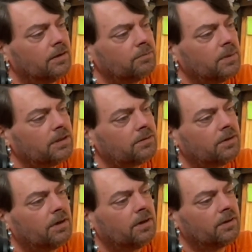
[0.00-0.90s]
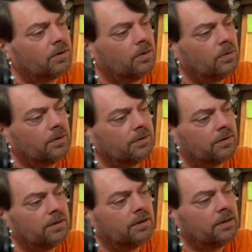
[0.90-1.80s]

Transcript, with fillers: Just make sure all the cords are